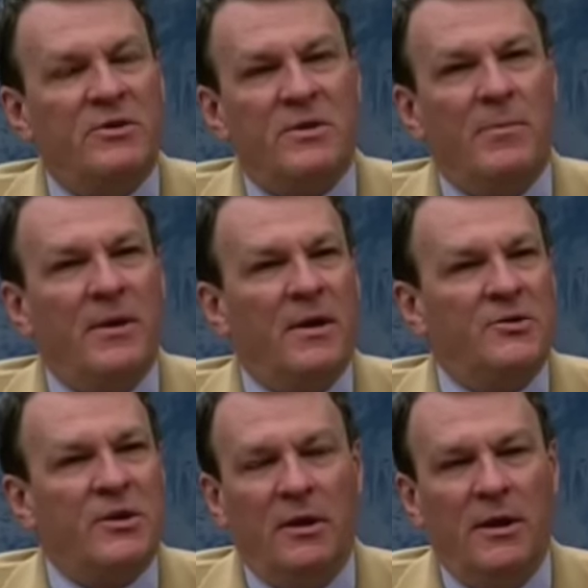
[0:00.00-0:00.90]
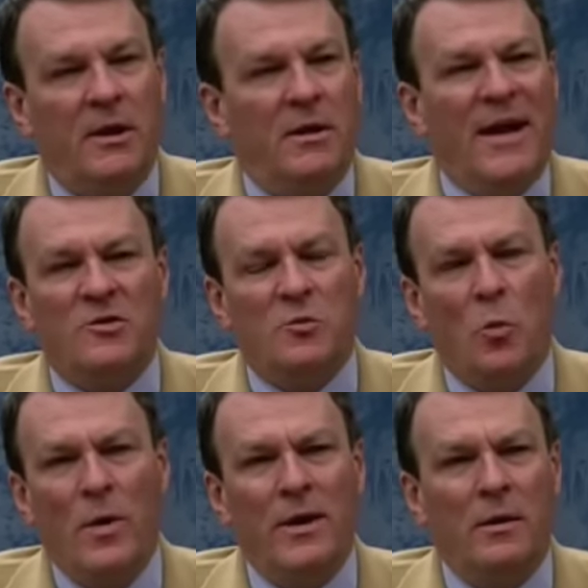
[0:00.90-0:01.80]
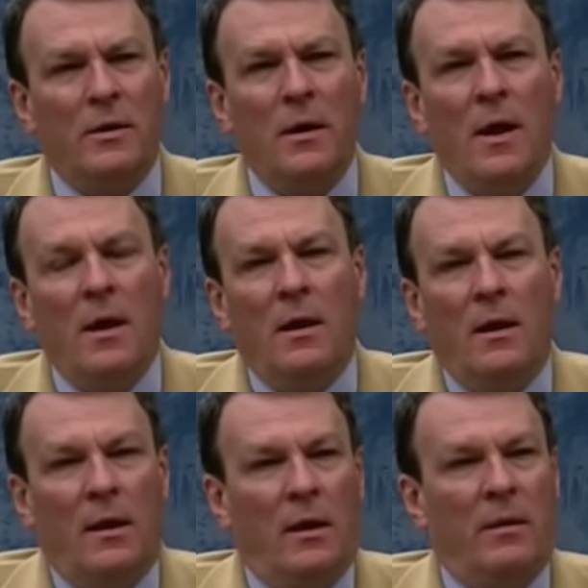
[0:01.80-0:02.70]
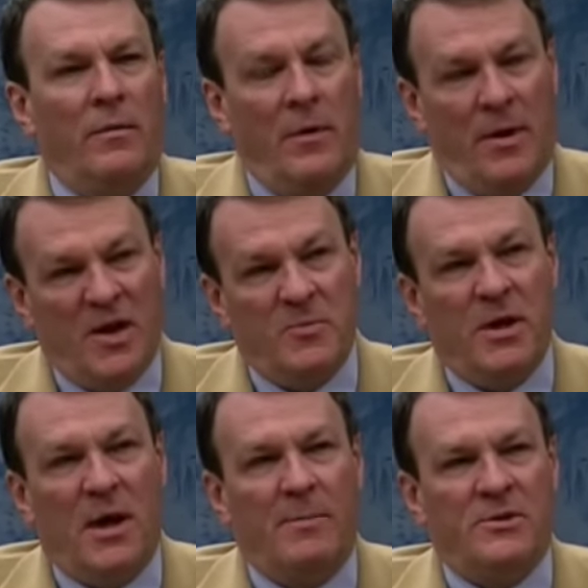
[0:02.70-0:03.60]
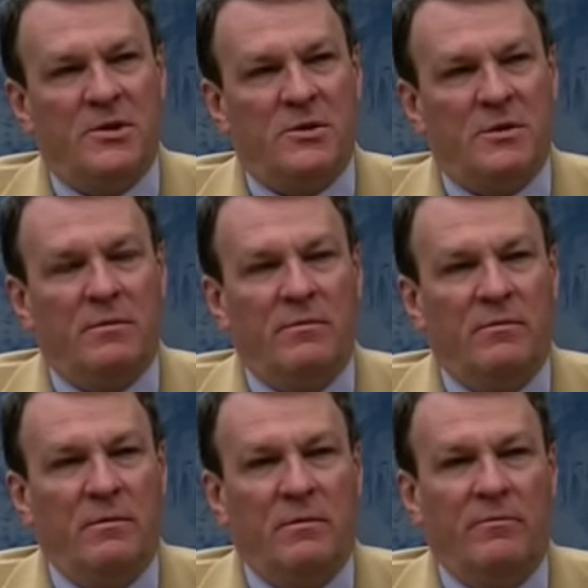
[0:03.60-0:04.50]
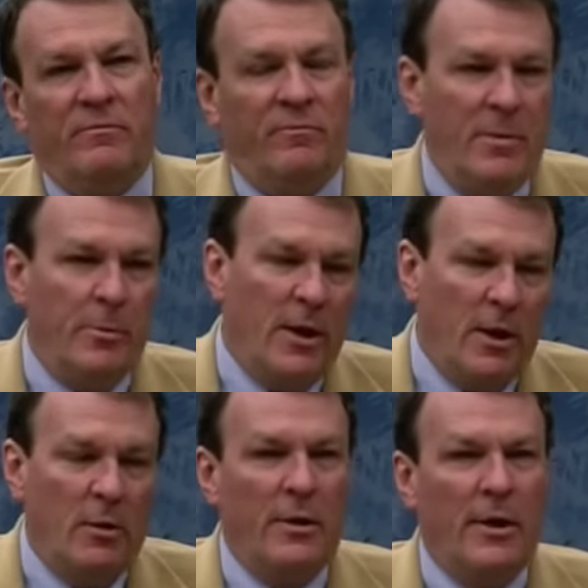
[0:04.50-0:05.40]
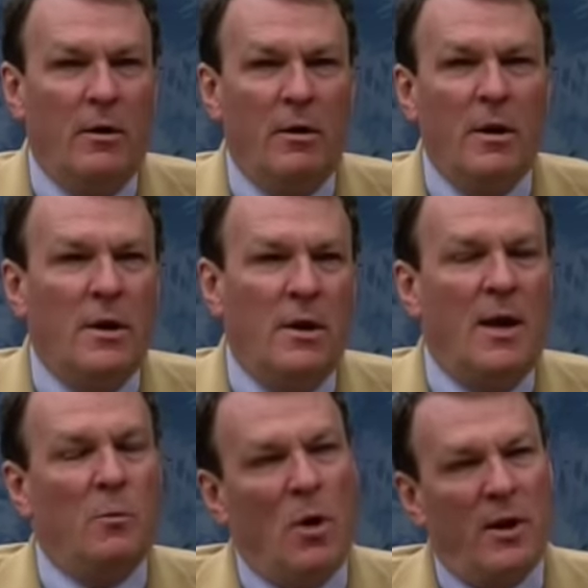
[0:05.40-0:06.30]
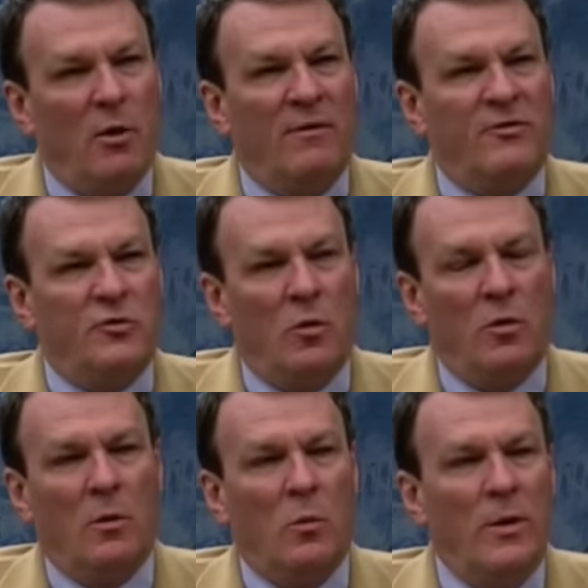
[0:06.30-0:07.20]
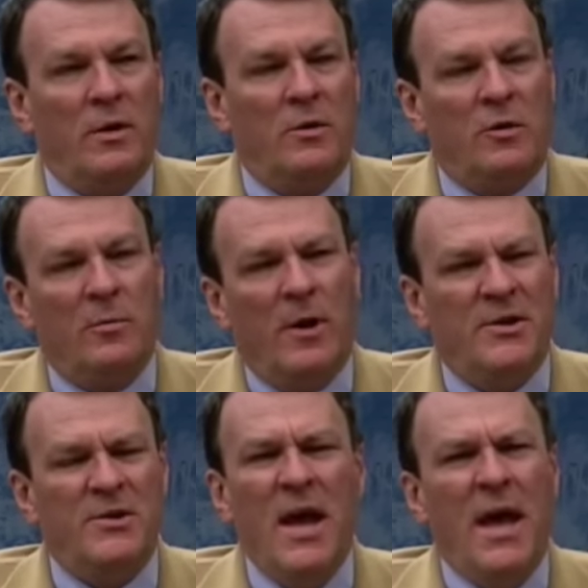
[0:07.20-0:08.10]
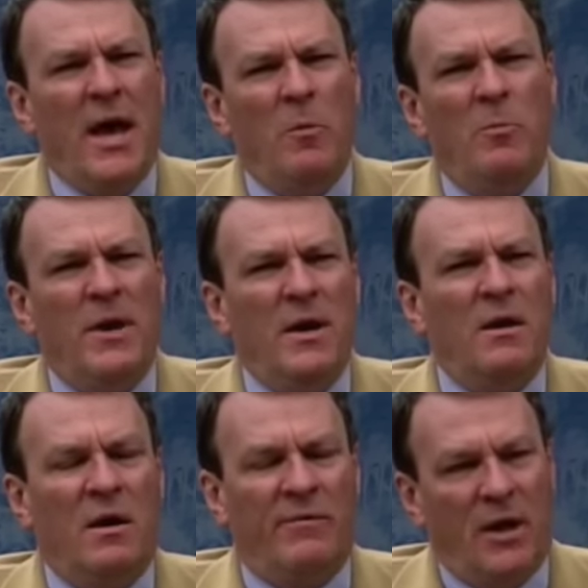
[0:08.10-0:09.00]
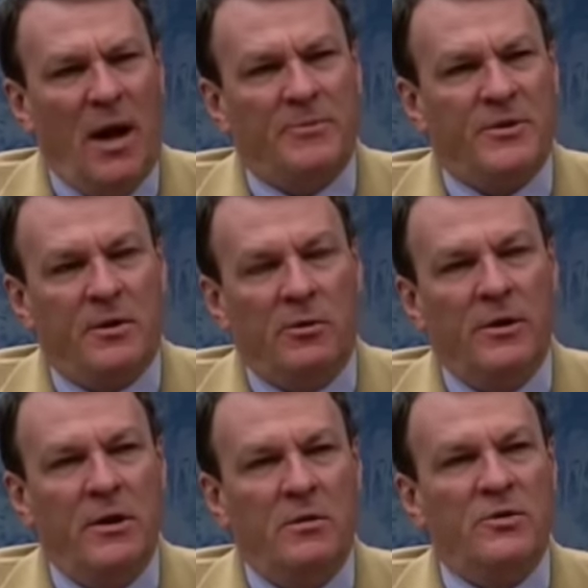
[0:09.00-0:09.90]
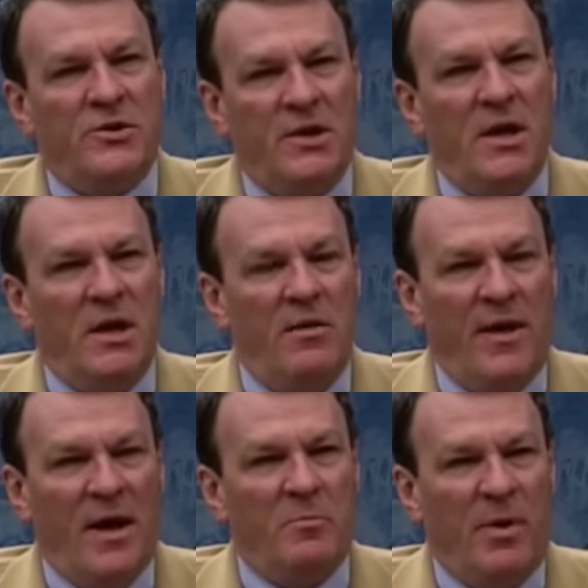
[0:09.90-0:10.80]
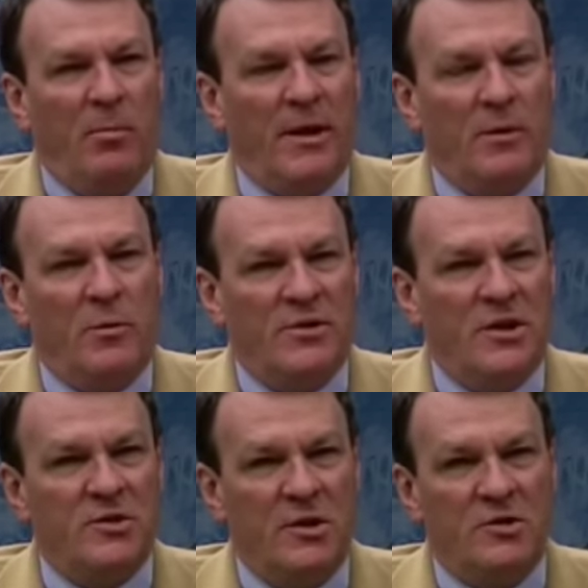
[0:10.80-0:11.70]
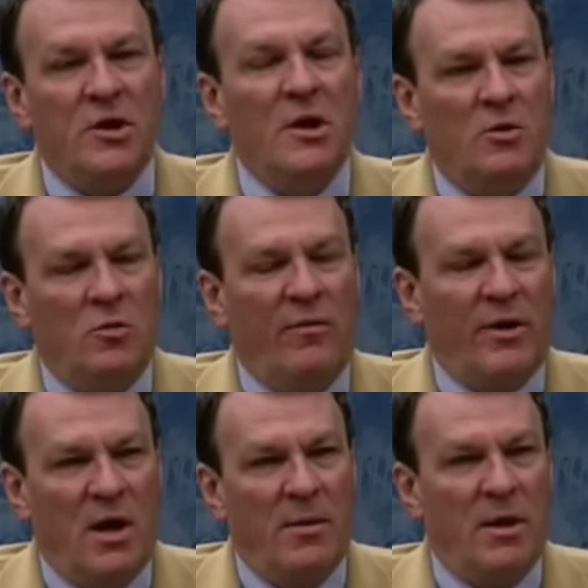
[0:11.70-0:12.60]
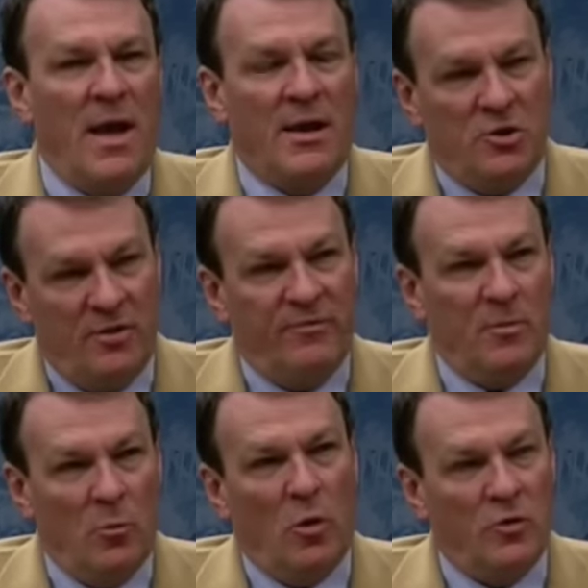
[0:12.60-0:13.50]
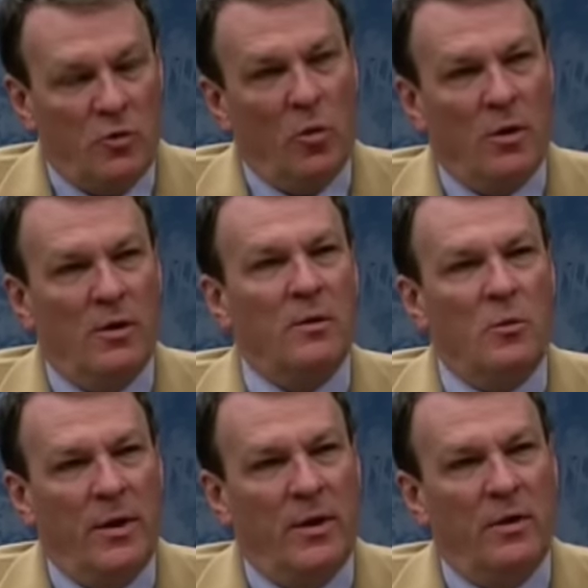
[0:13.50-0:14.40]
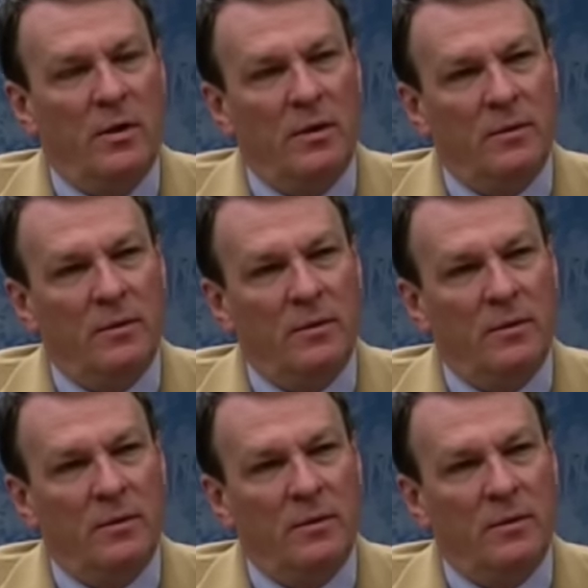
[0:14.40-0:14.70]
something as clean as wind. Uh, there has been opposition, people here and there not wanting offshore wind turbines. How big of an obstacle do you see that public resistance to overcoming that and shifting more toward wind?